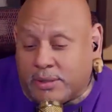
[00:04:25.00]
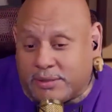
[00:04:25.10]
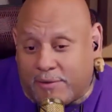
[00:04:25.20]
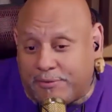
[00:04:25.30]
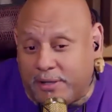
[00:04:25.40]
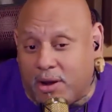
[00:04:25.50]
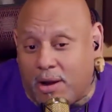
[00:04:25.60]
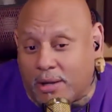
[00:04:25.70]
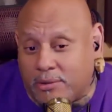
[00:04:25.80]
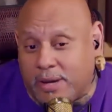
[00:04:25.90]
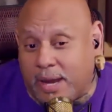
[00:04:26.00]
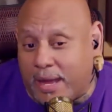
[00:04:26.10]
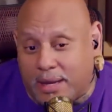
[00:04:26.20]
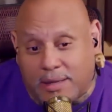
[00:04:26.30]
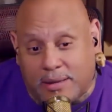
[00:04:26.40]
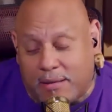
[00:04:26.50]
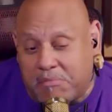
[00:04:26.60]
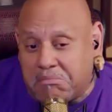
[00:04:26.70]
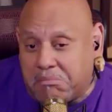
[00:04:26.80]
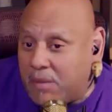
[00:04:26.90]
could definitely argue that.
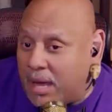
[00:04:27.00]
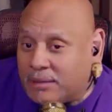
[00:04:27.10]
Yeah.